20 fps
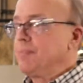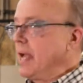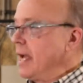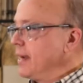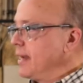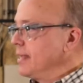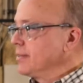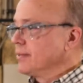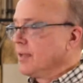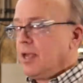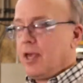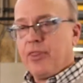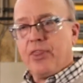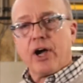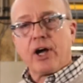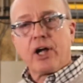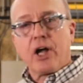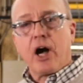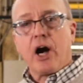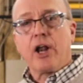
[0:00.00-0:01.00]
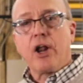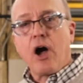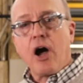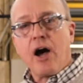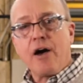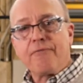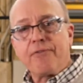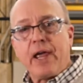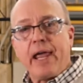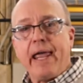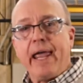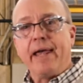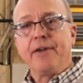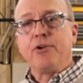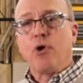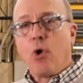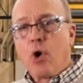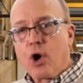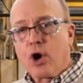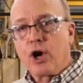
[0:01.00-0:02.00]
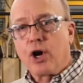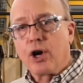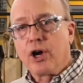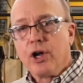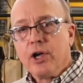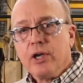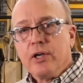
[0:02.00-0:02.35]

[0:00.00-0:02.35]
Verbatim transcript: that as the cutoff and or